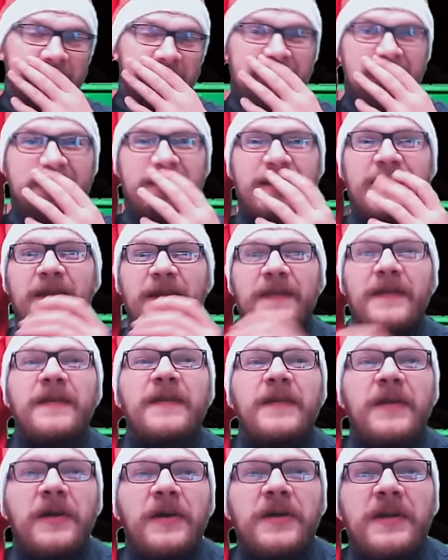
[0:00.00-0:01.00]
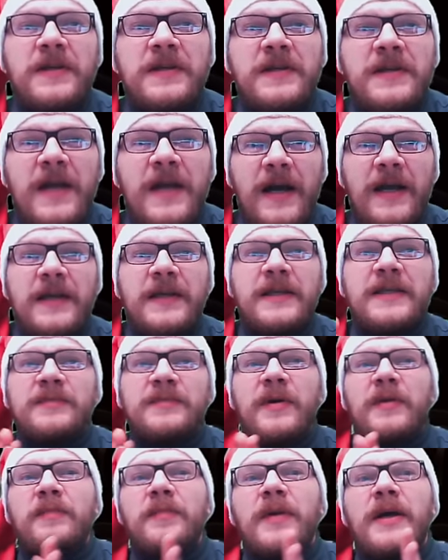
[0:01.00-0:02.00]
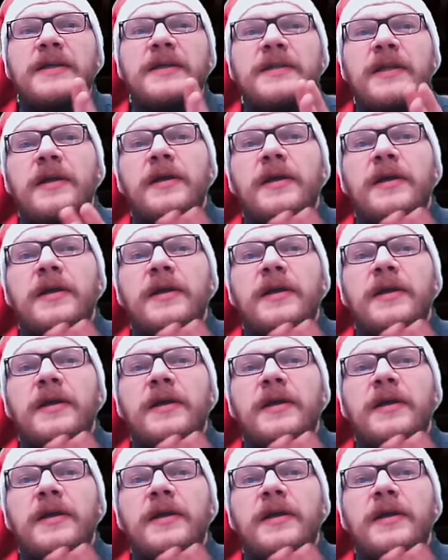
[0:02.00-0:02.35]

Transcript: As I said, I think 39 is my best.